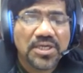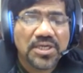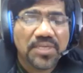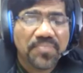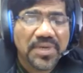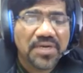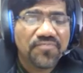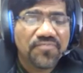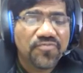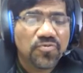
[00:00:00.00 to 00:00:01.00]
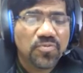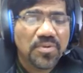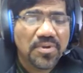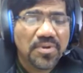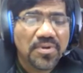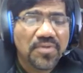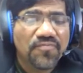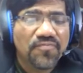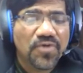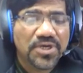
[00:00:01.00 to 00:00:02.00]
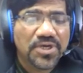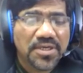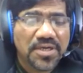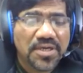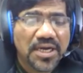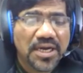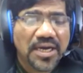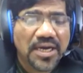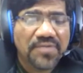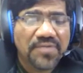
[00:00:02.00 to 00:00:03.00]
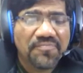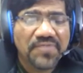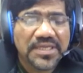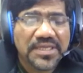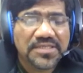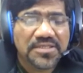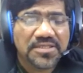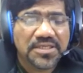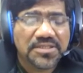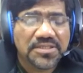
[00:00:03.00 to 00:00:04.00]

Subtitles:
timber, fuel, fodder, and various other things.